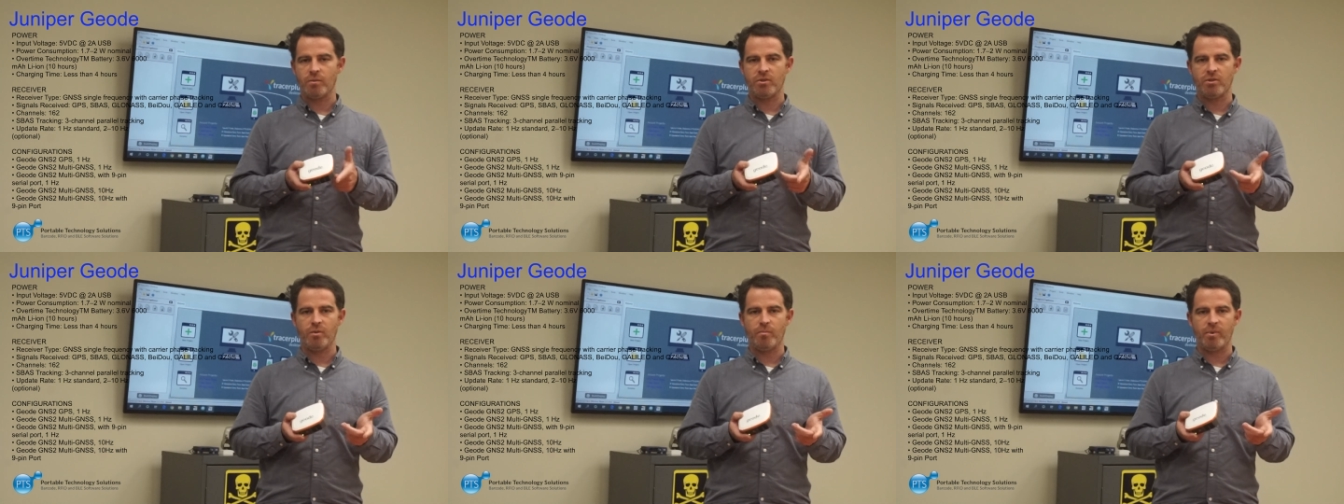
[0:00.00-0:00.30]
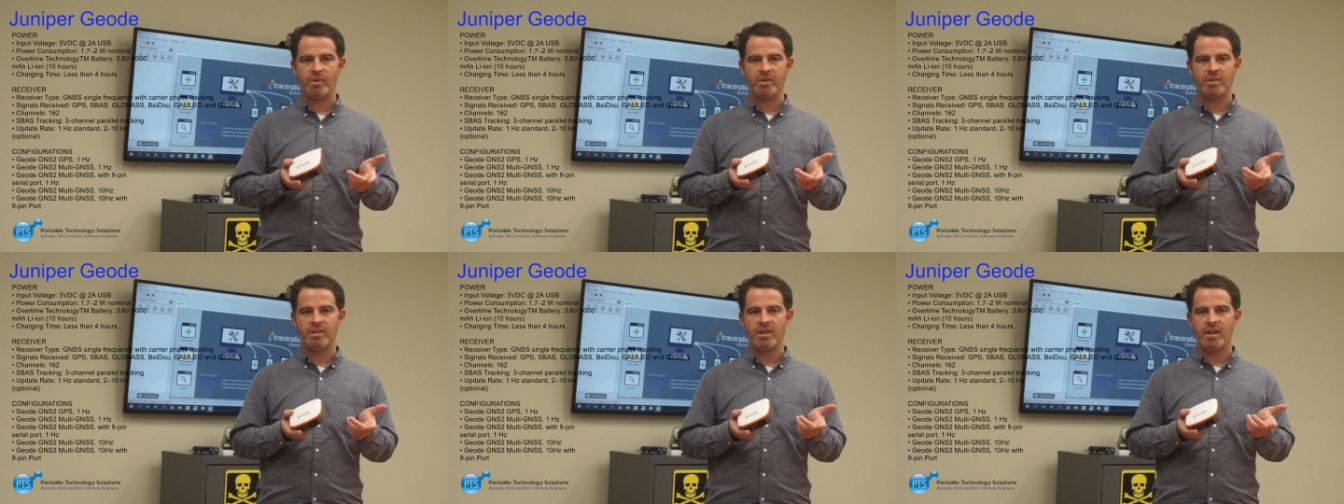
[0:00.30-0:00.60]
We're
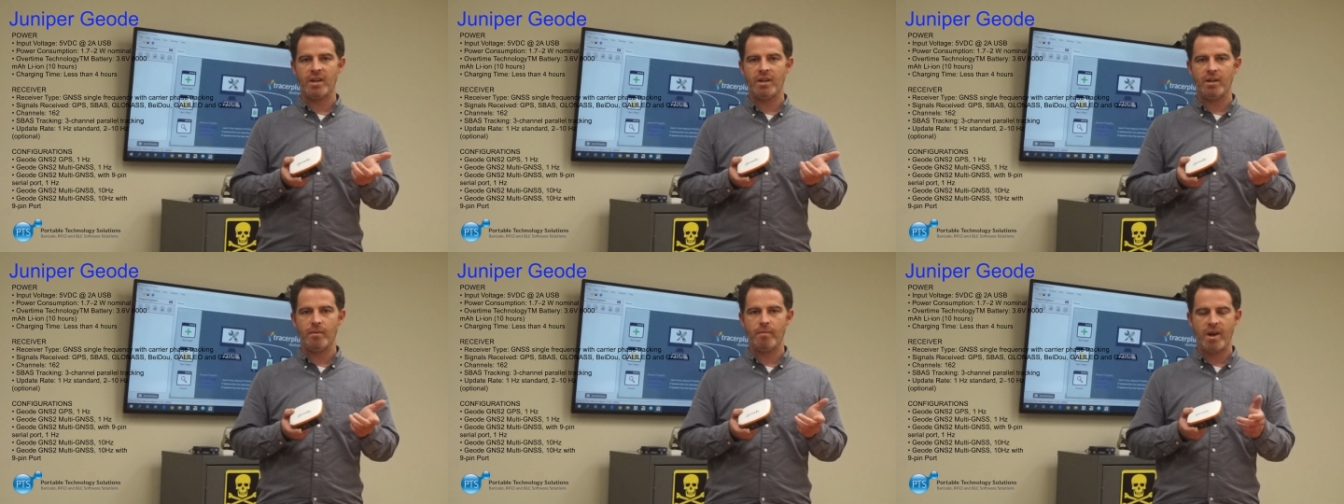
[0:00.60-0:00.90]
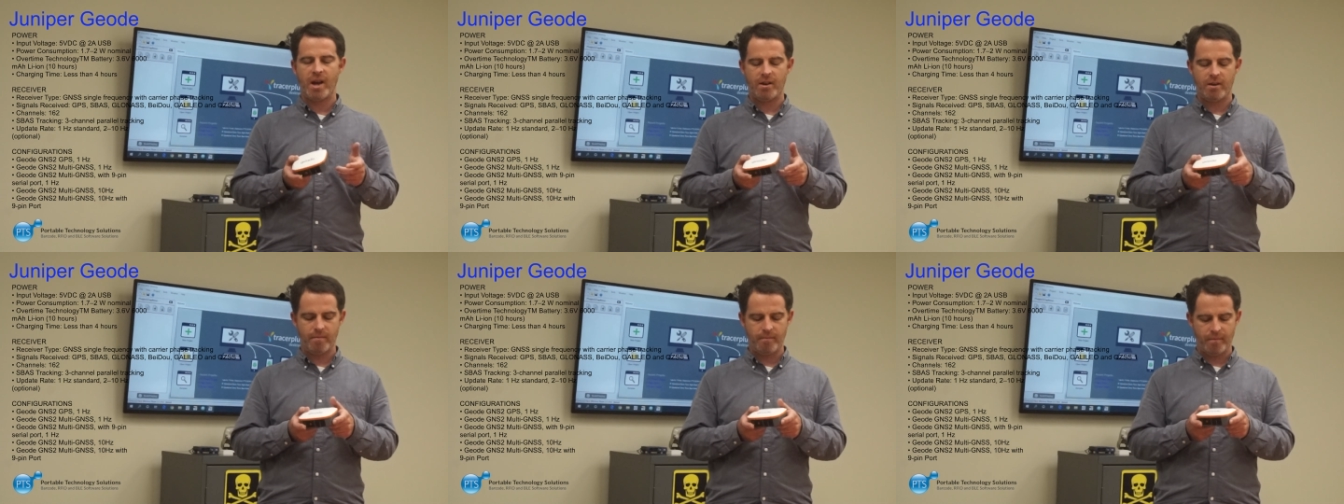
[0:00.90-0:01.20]
super excited
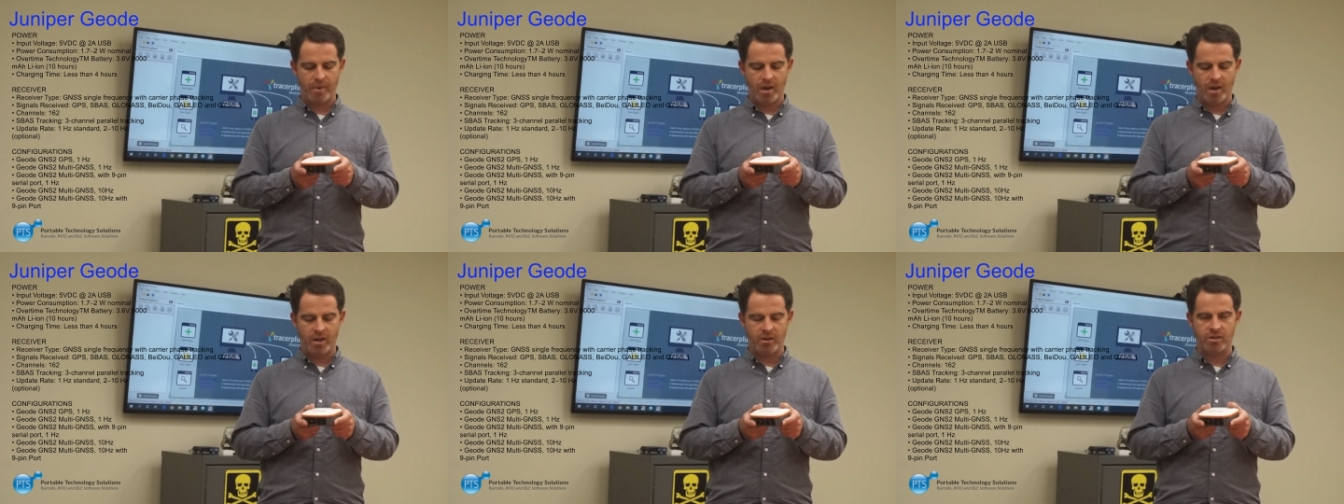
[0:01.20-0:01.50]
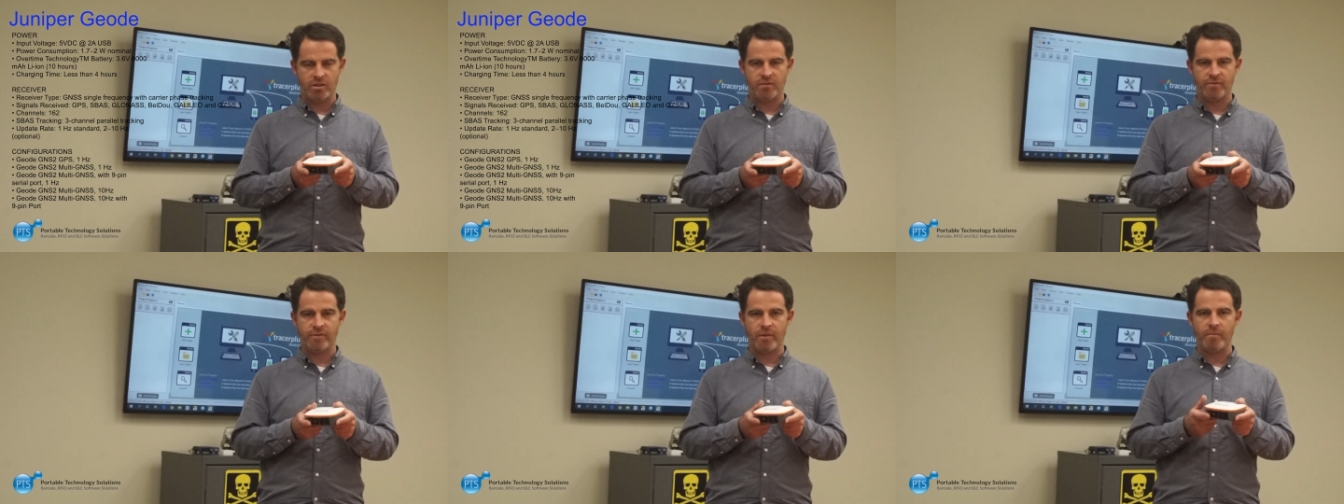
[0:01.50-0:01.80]
about
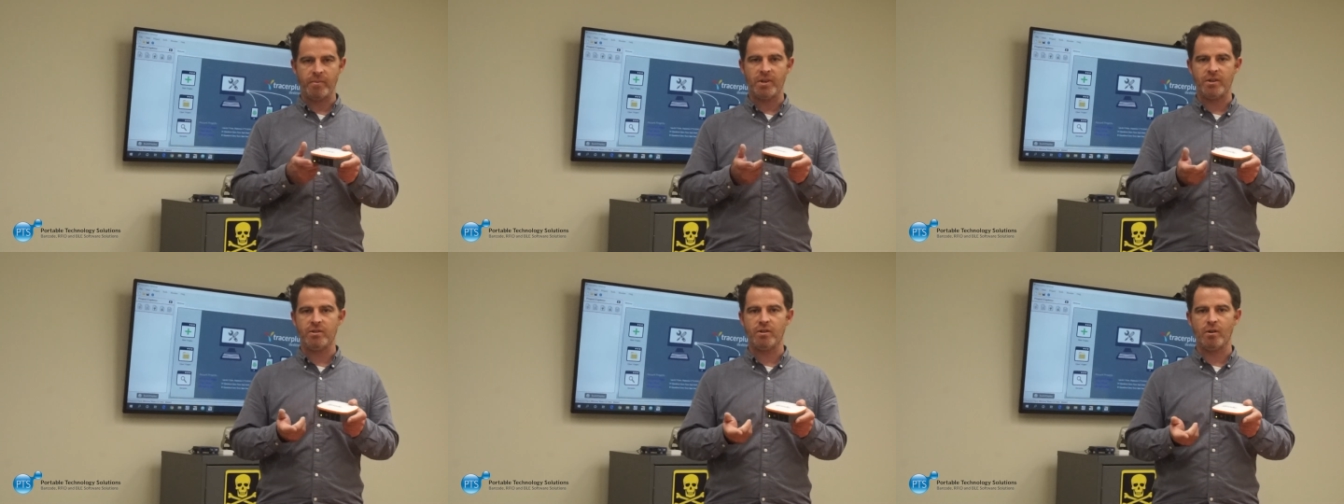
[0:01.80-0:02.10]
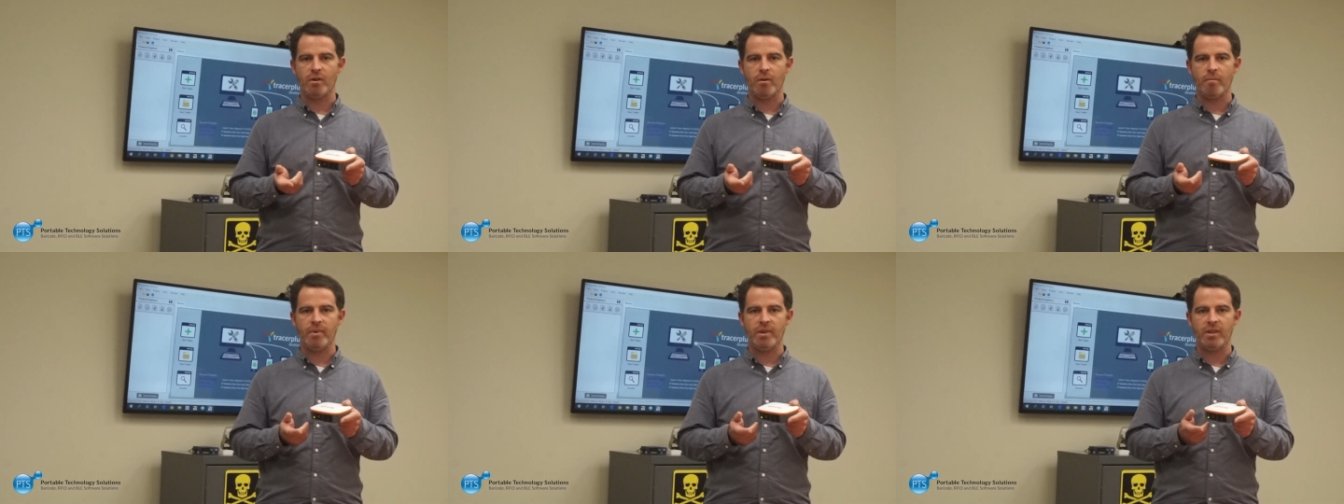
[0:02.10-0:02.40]
them, just from their
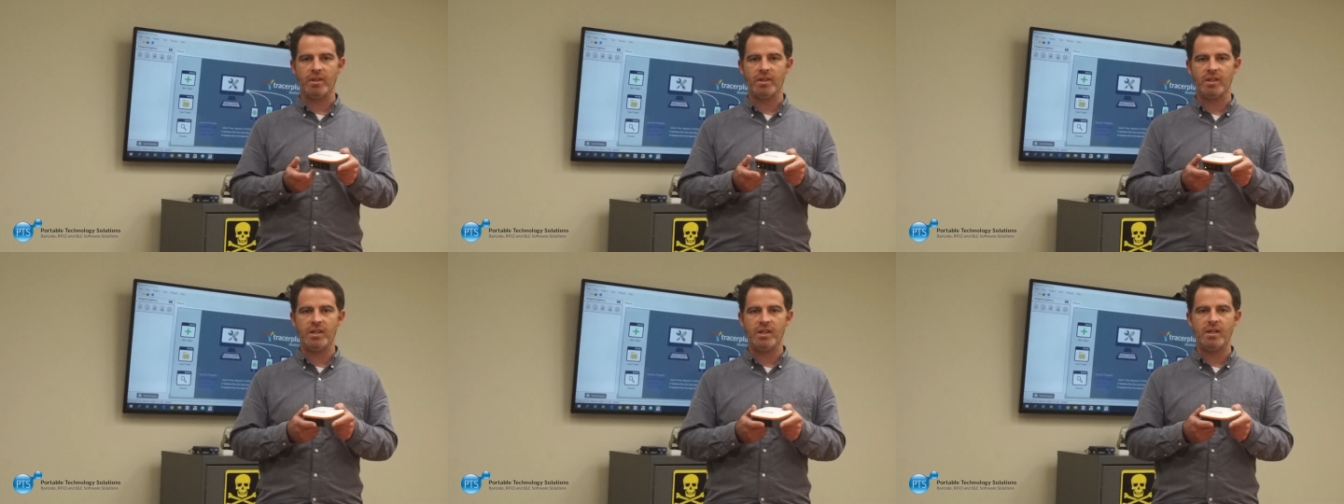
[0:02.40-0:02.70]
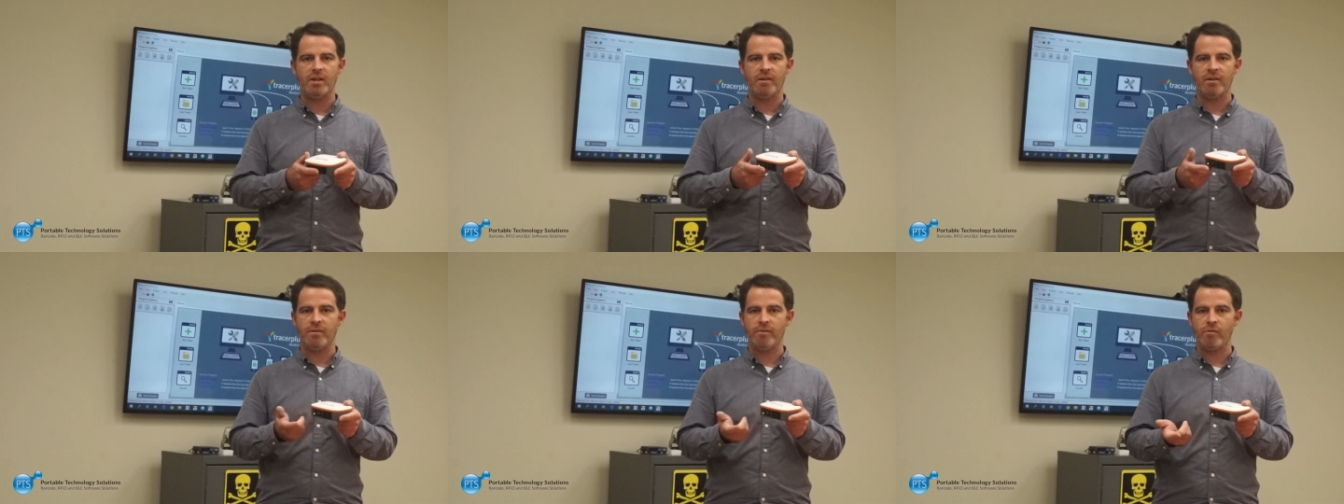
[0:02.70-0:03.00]

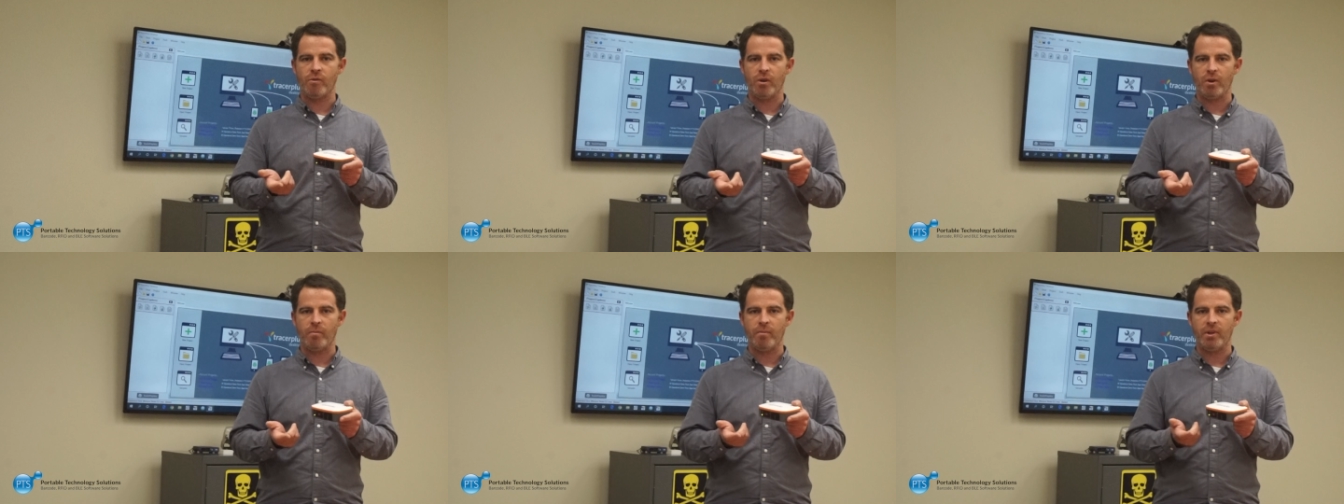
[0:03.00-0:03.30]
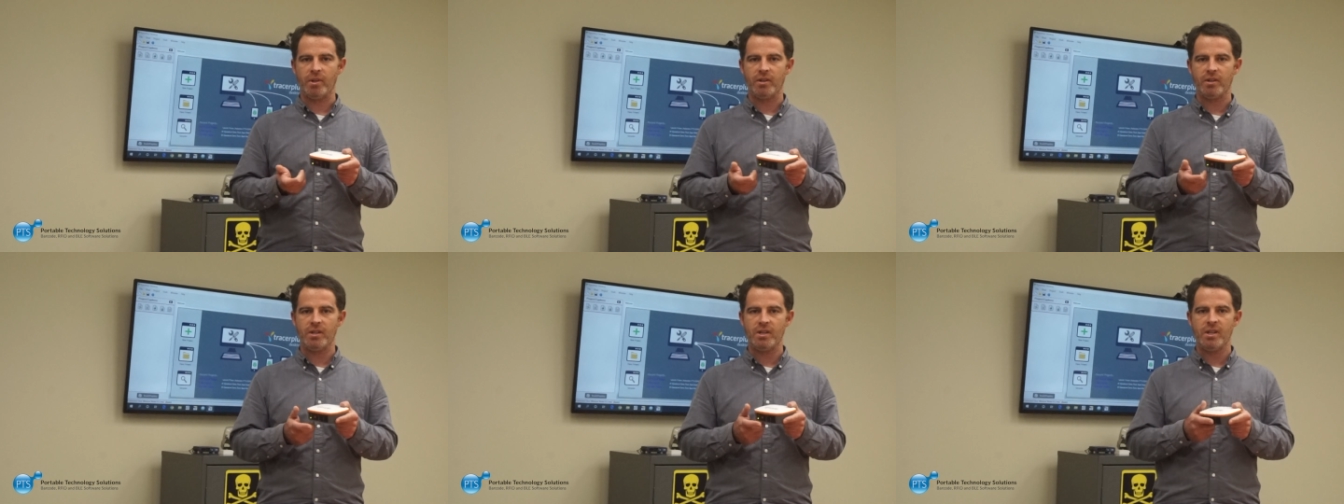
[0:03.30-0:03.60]
durability and
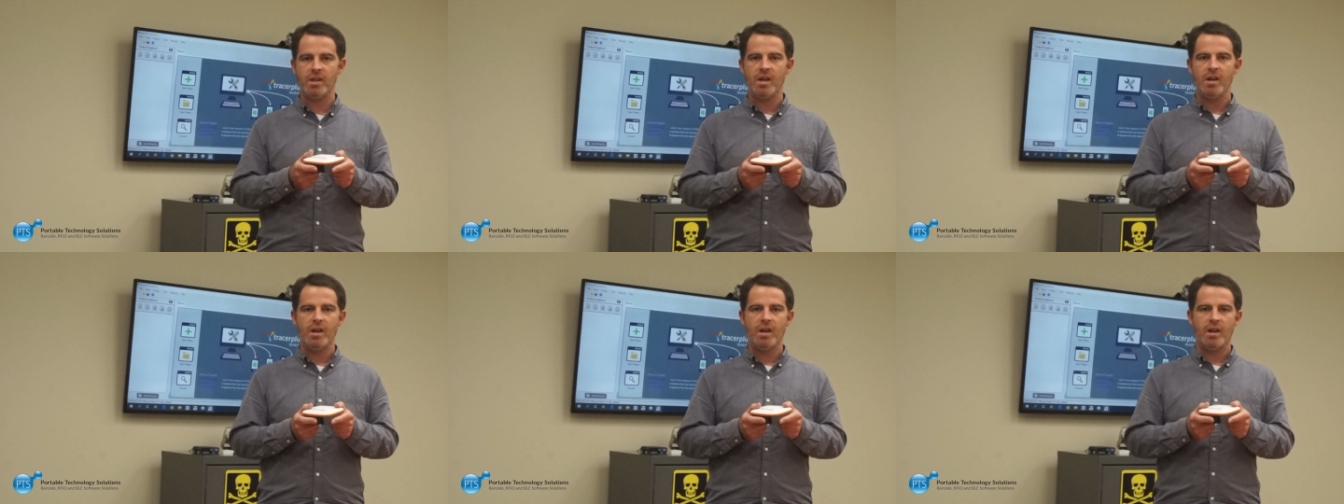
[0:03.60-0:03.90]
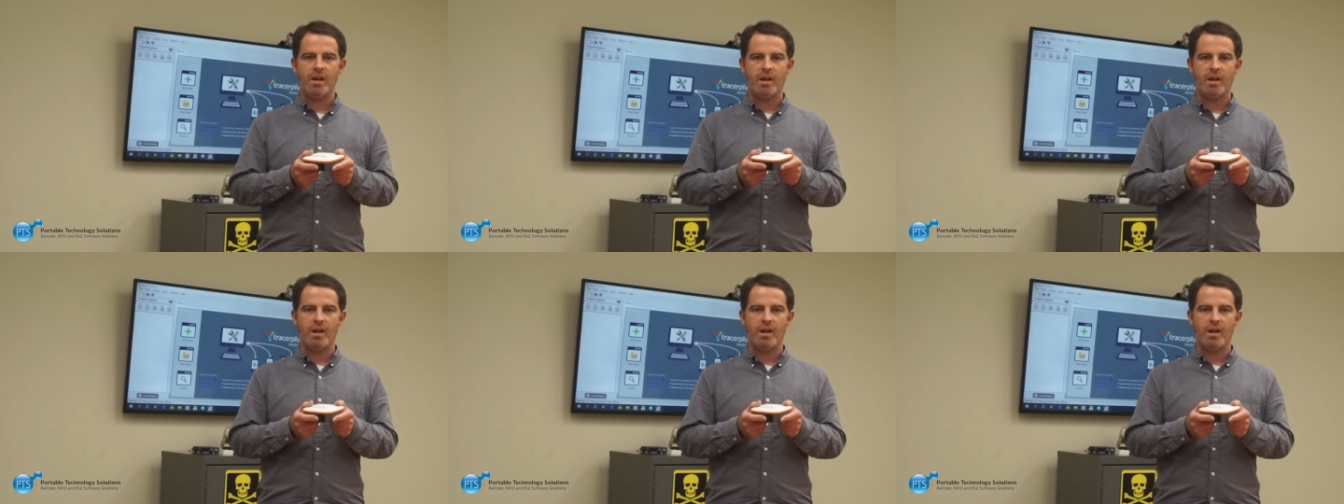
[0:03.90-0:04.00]
affordability